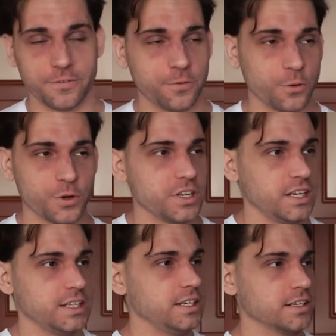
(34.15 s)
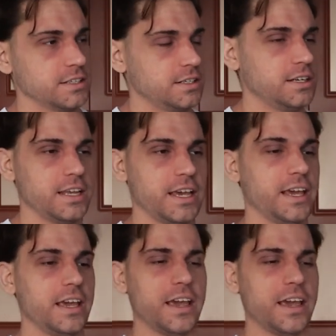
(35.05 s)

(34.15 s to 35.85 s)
40 the other day,